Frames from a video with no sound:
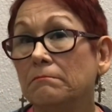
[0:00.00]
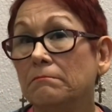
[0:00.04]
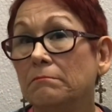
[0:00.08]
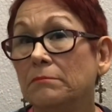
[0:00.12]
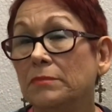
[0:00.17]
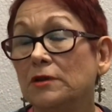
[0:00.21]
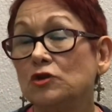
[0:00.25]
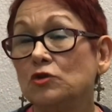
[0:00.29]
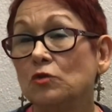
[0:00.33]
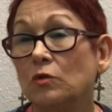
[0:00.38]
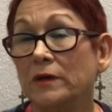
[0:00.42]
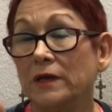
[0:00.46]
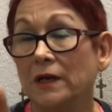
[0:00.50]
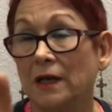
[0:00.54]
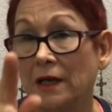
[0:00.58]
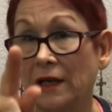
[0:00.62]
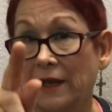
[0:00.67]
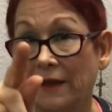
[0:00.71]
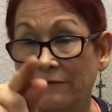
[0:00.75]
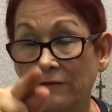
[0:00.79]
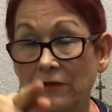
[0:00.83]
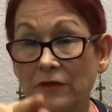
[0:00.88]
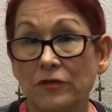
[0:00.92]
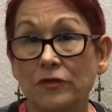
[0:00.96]
between
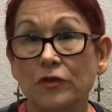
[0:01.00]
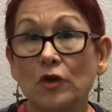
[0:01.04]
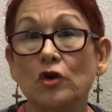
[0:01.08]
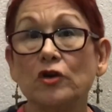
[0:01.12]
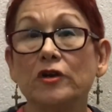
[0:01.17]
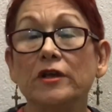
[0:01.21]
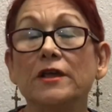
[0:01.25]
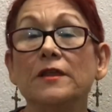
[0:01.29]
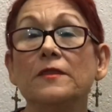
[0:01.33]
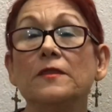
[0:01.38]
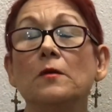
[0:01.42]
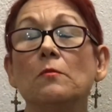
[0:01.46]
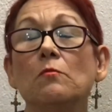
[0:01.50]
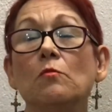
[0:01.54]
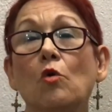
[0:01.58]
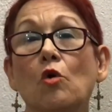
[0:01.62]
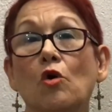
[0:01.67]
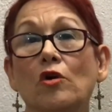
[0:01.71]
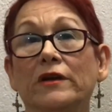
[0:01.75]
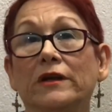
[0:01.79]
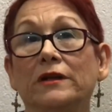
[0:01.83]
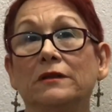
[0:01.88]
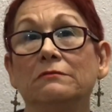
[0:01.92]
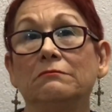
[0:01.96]
11:30 in the
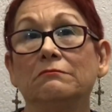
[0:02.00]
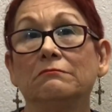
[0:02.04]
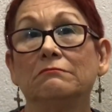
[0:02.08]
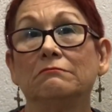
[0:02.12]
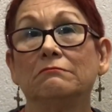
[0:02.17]
morning